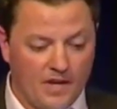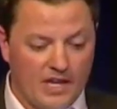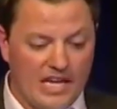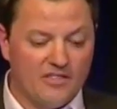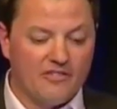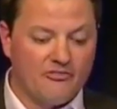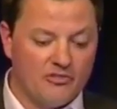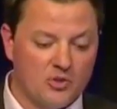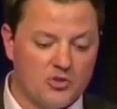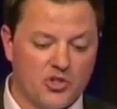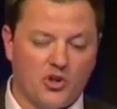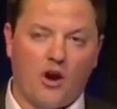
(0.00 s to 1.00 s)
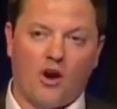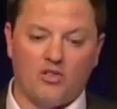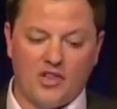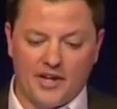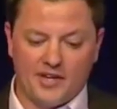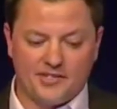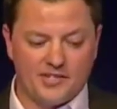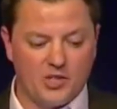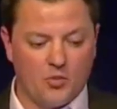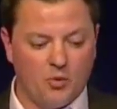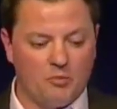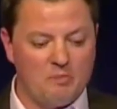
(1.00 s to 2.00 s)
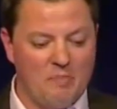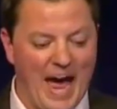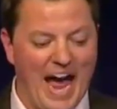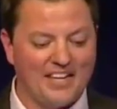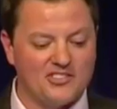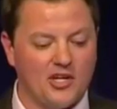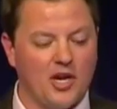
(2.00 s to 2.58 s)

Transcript: In the future, our legacy will be passed